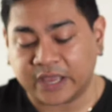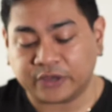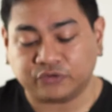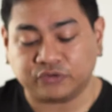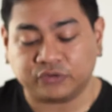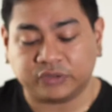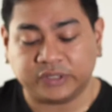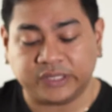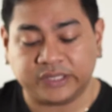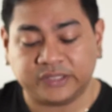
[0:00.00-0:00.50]

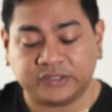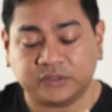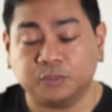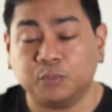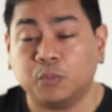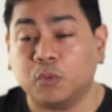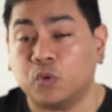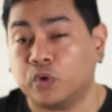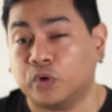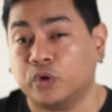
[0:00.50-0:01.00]
actually is
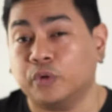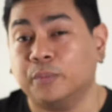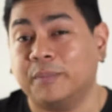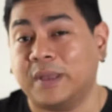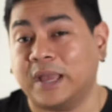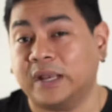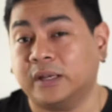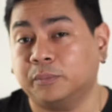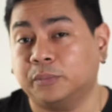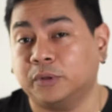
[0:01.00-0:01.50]
more
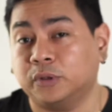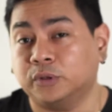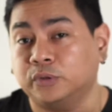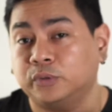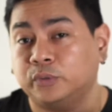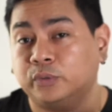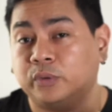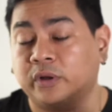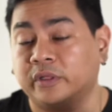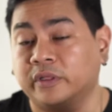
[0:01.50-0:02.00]
compatible
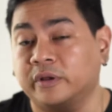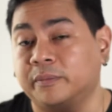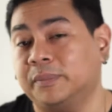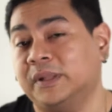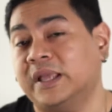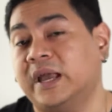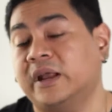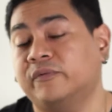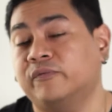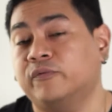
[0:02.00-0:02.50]
to other
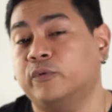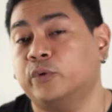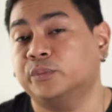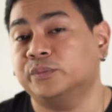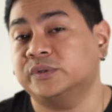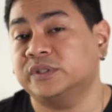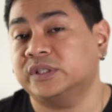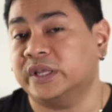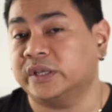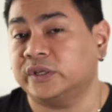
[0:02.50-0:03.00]

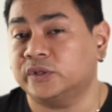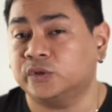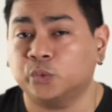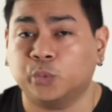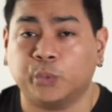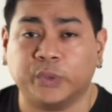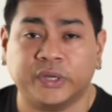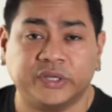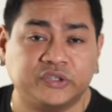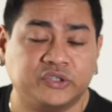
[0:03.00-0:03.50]
platforms like
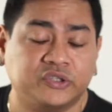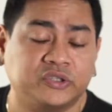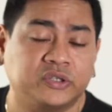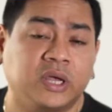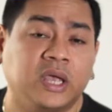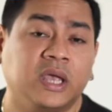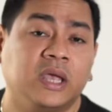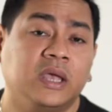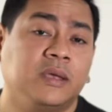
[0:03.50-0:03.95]
Switch,